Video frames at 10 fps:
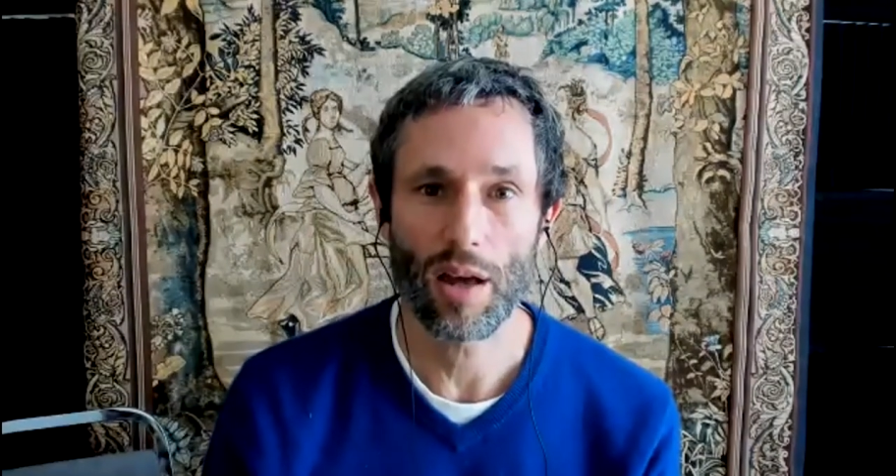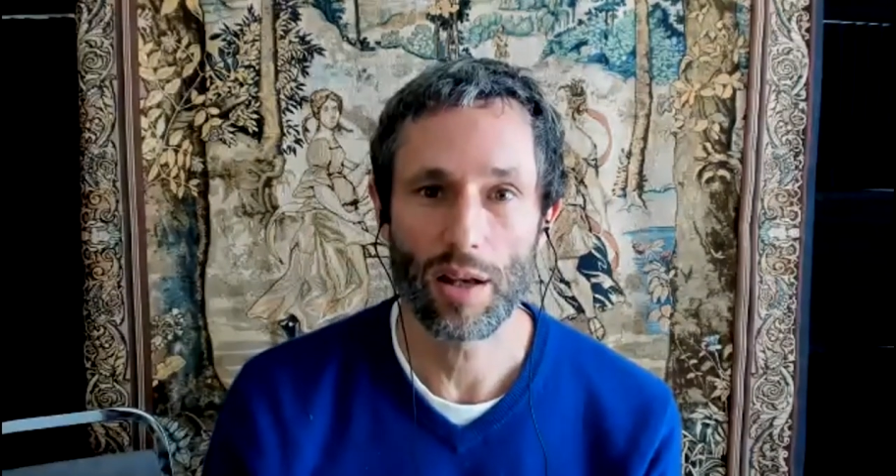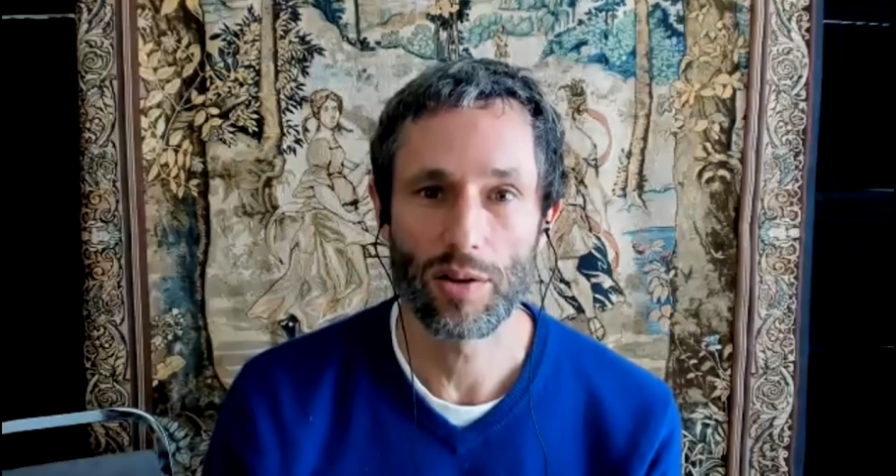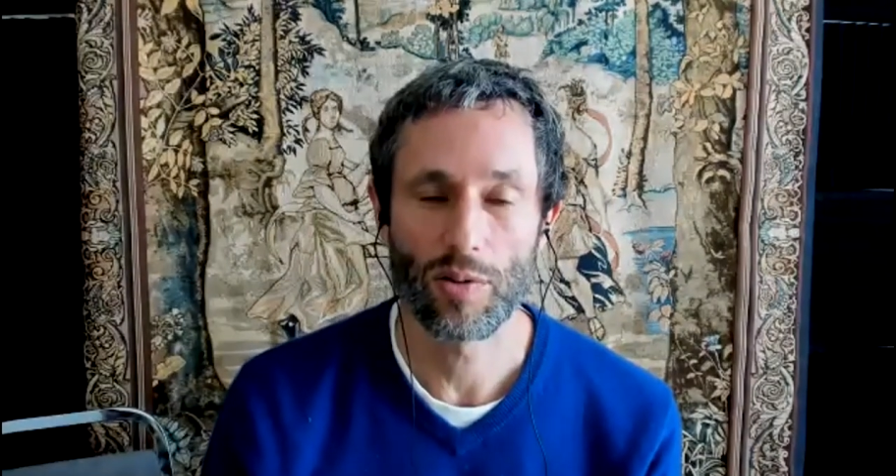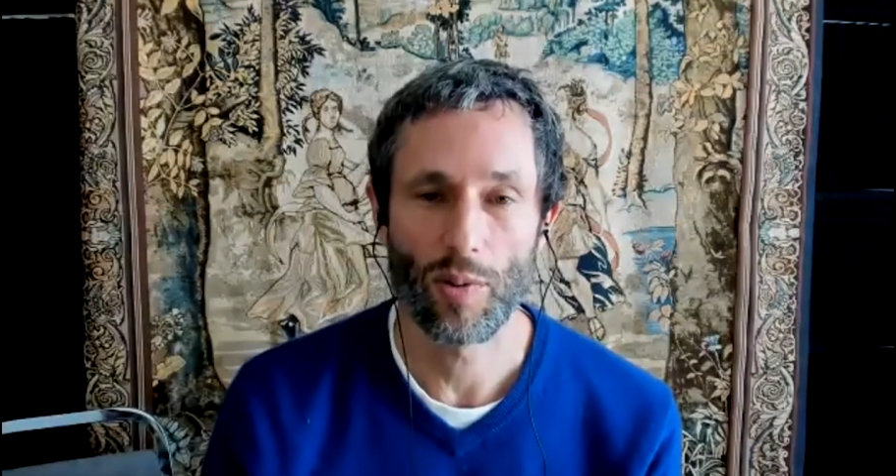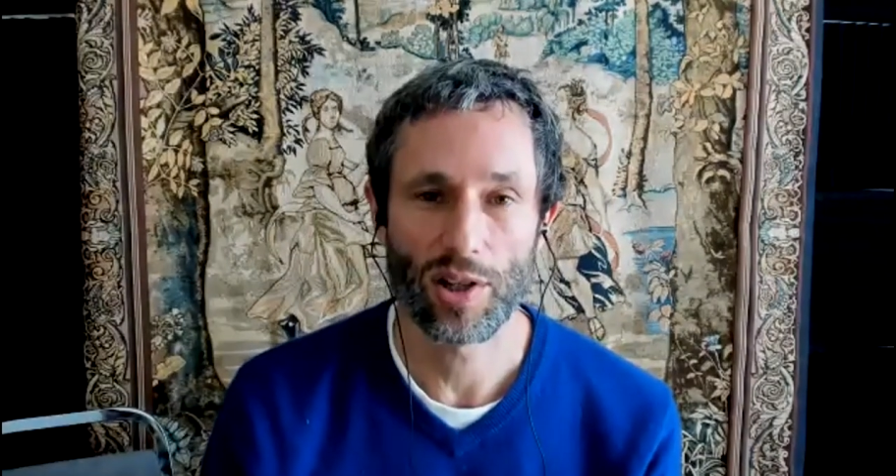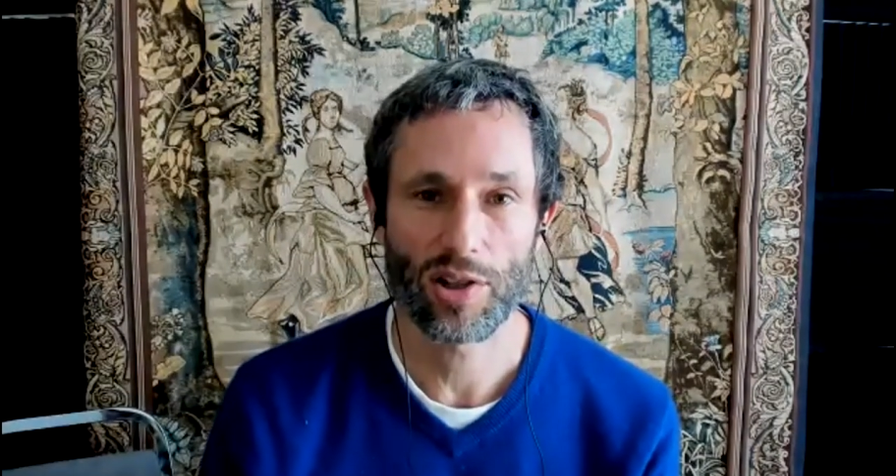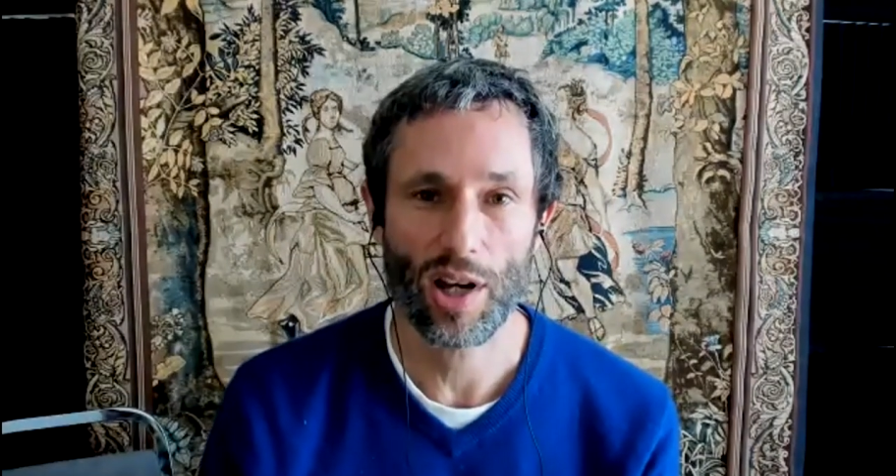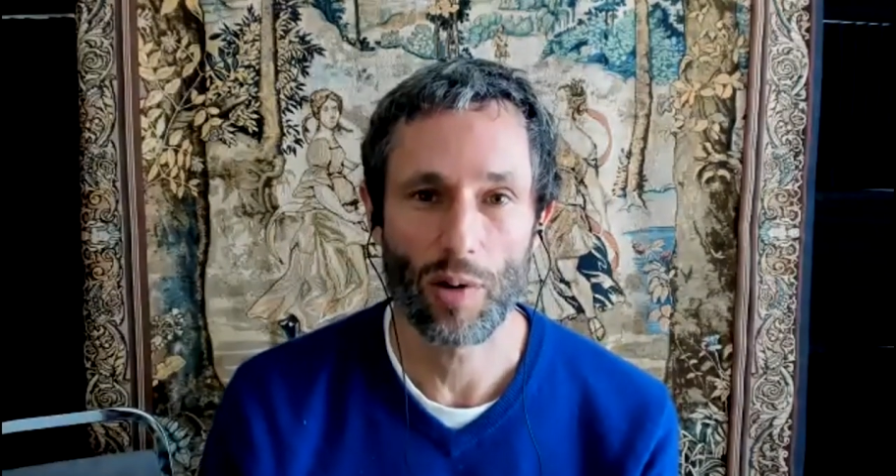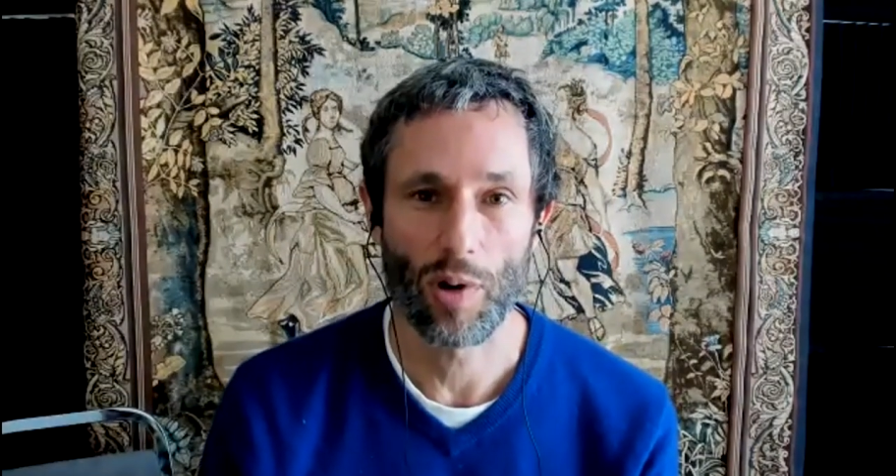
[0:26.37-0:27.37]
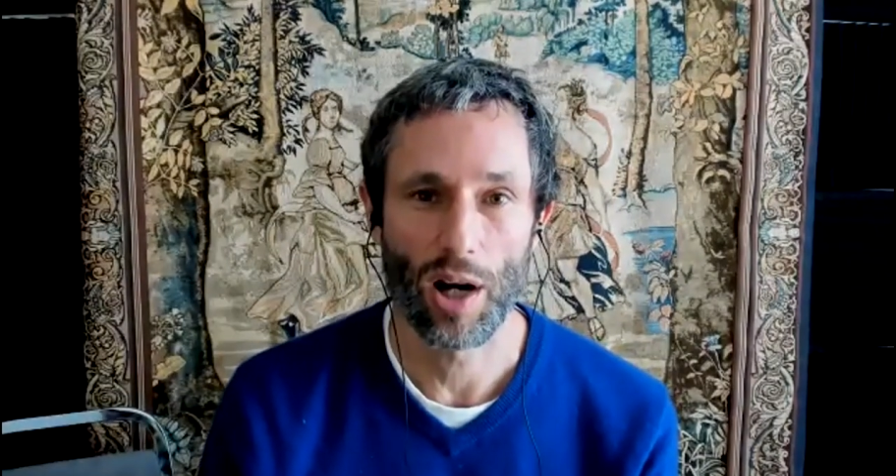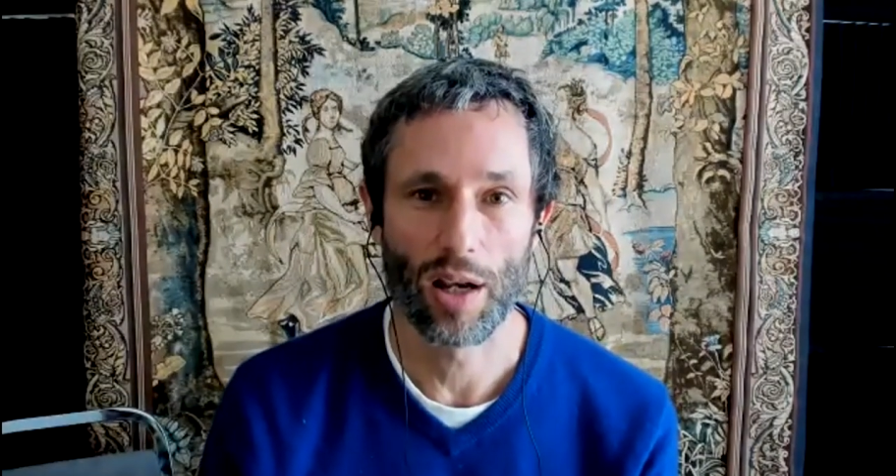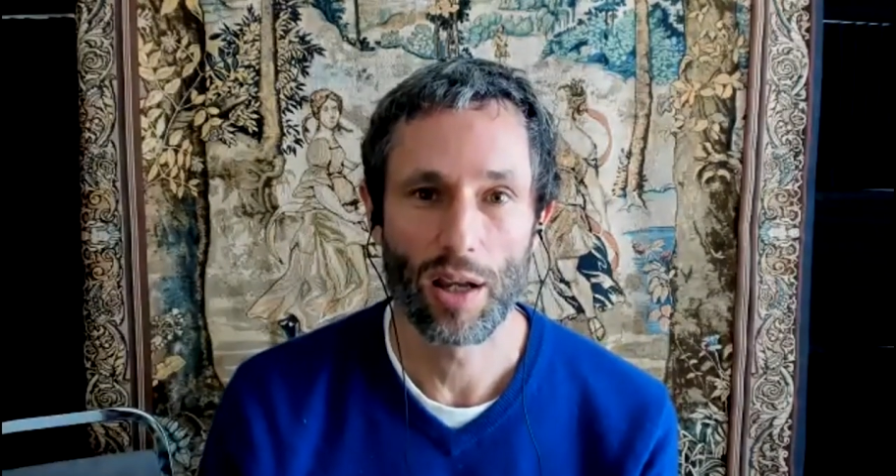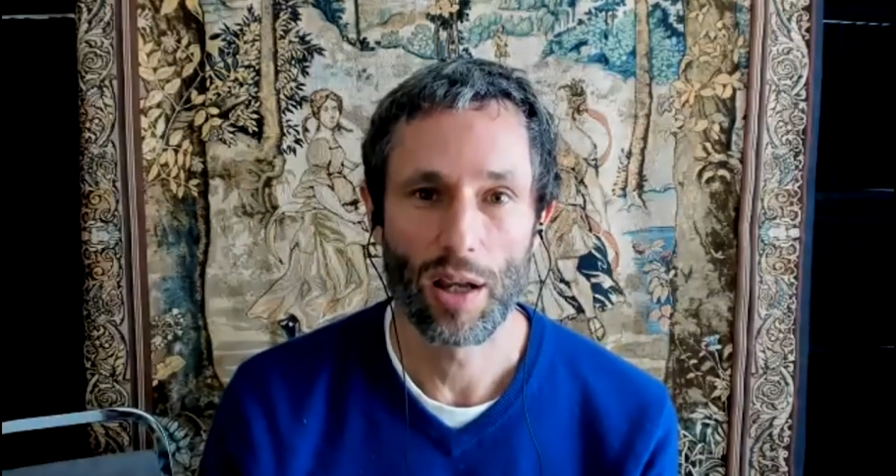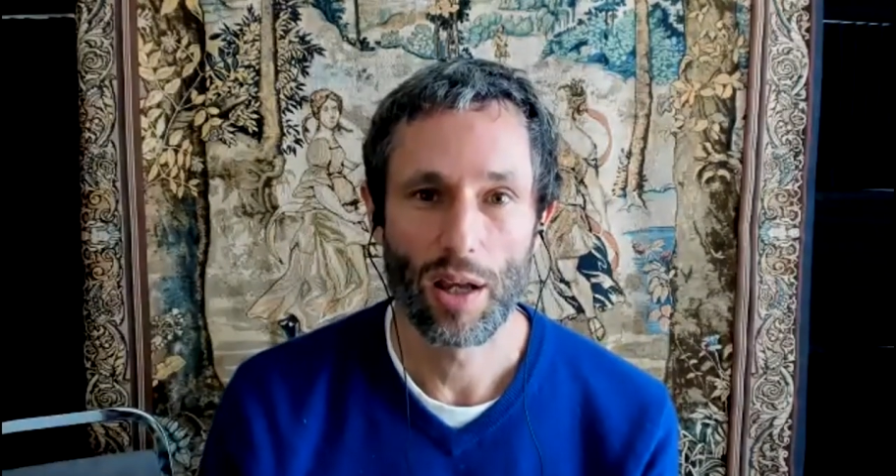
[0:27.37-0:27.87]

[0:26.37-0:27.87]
and went to Taiwan.